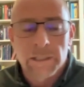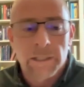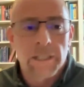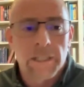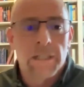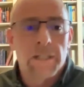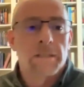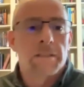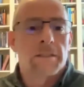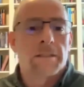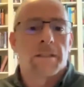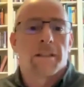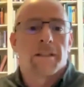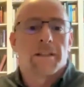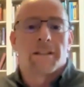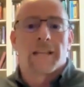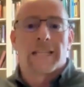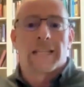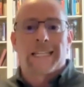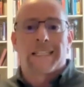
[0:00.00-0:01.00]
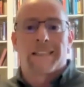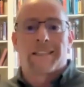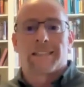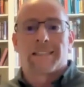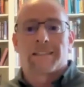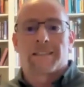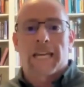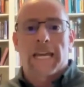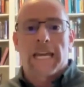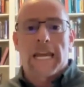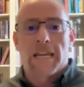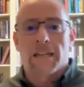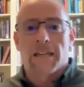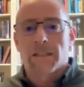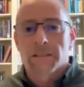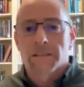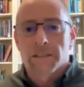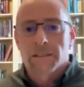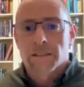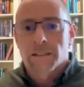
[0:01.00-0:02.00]
is they get this
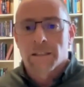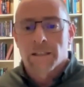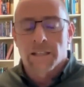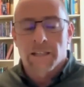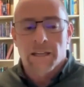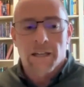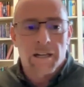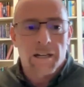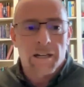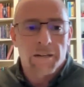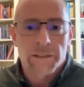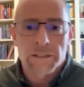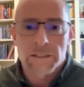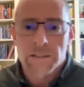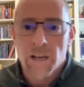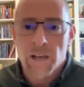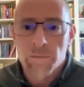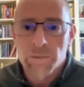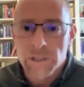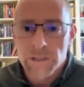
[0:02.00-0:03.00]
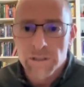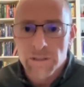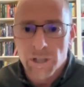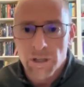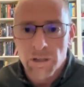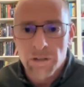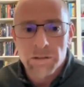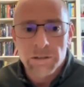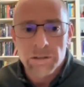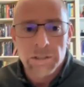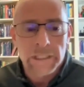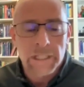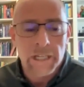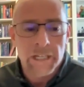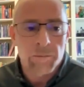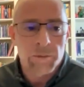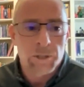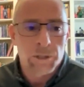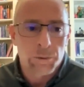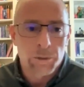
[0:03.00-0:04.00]
king, they cut off his thumbs and toes, and they
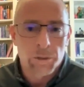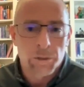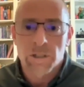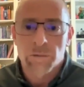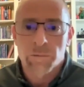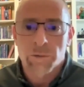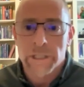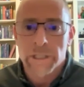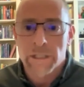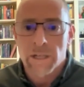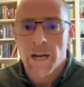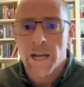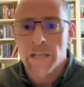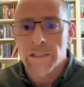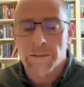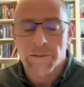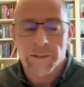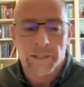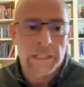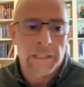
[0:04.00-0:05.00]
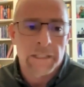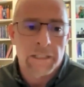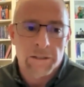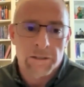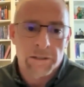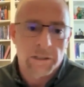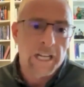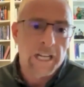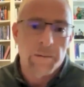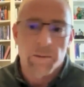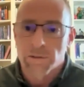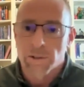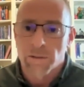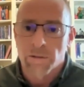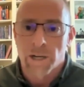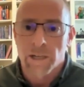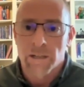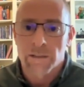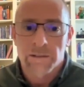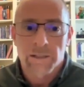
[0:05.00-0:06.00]
take him to Jerusalem where he dies after eating under the table for a
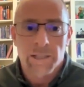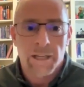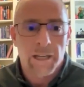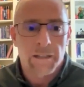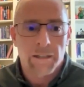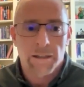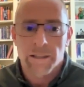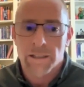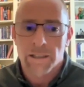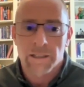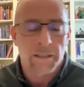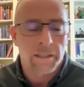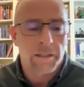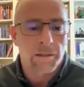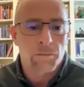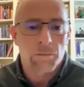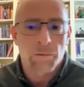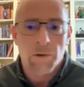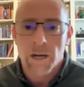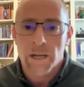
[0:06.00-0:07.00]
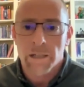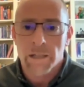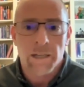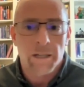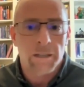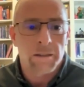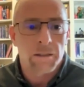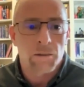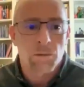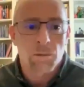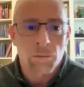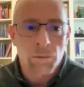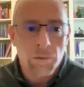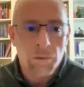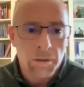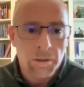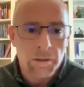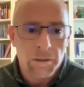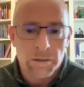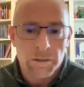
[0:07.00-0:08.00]
while. And you're thinking, like, what in the
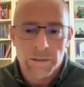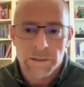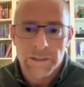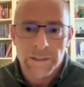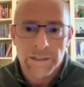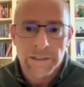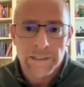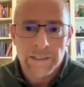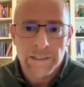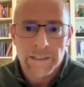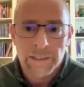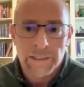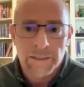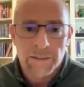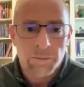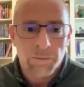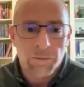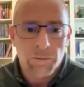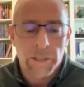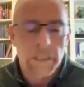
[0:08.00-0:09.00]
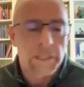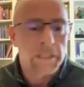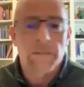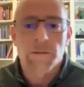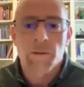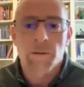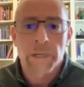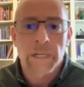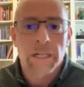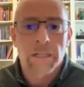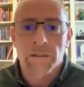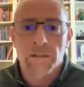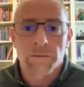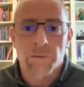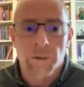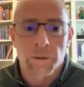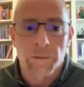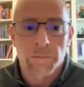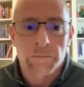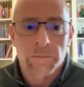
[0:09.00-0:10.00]
world would this even be in here
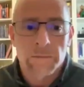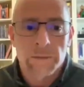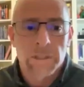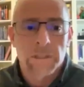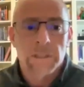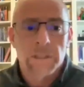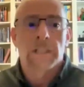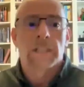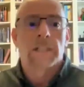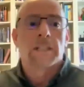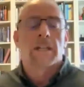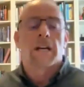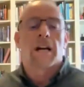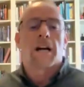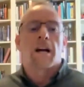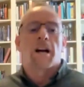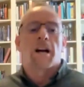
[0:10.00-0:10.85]
for? Yeah.